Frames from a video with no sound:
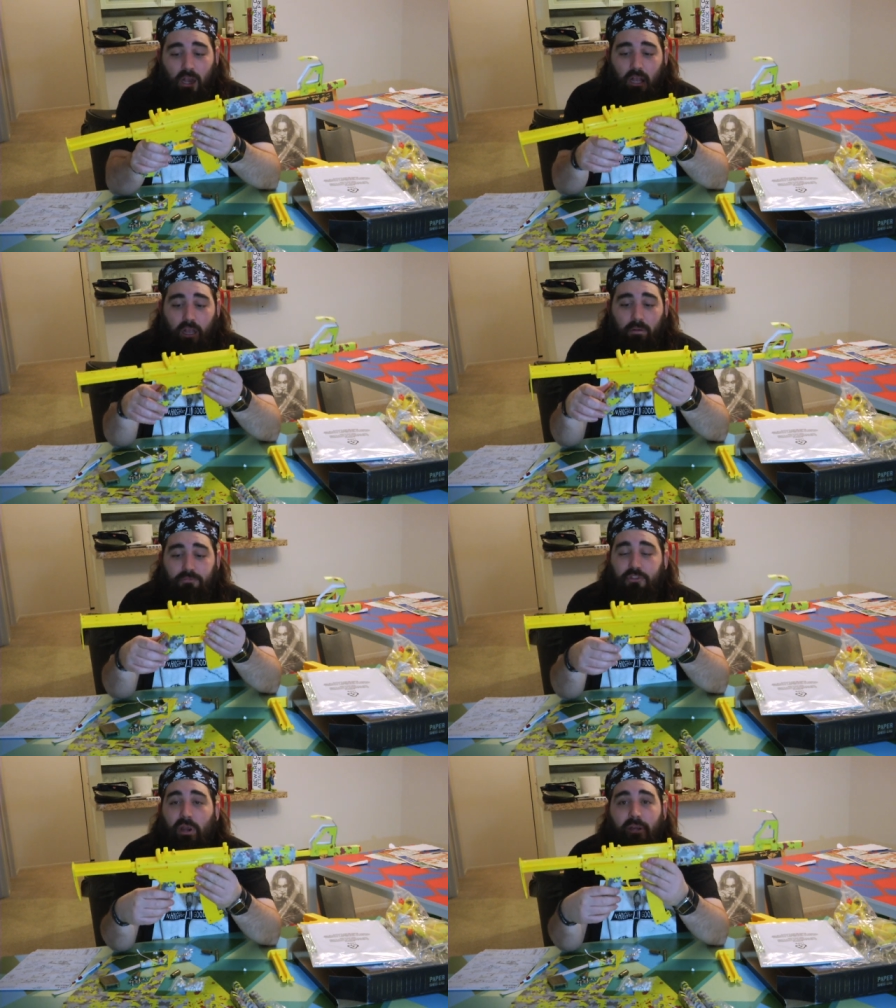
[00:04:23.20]

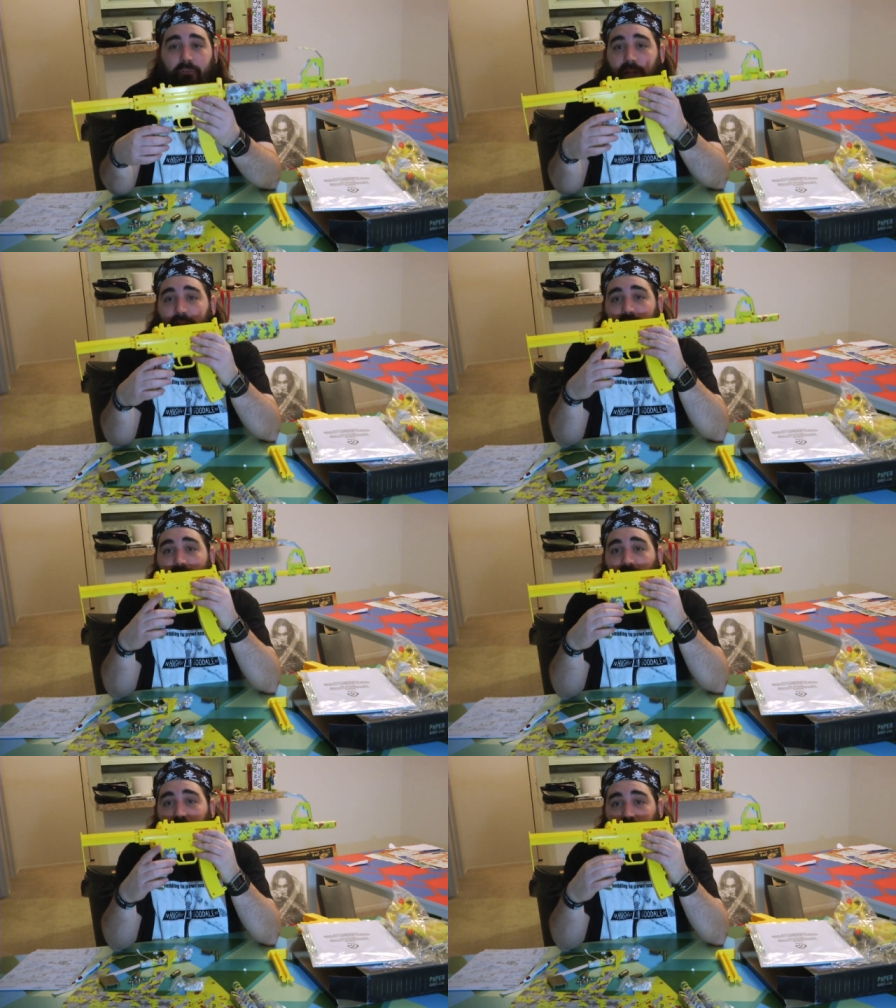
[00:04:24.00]
Um, so I'd rather
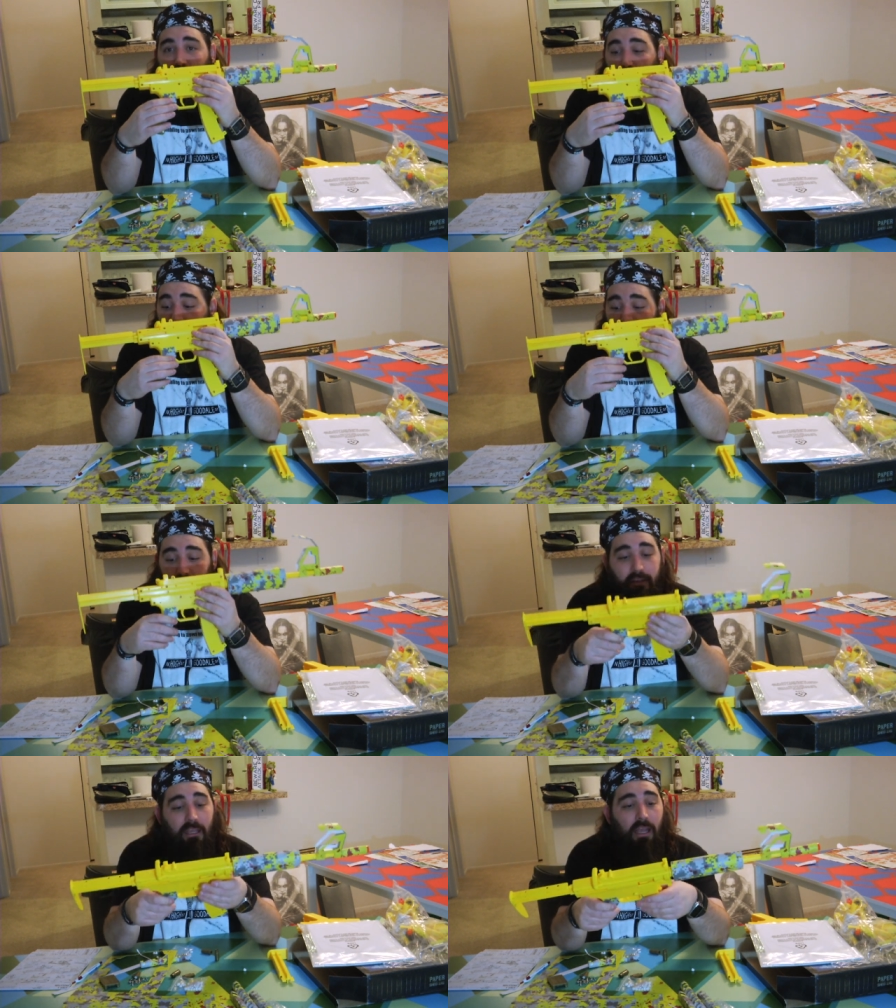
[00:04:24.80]
not do that.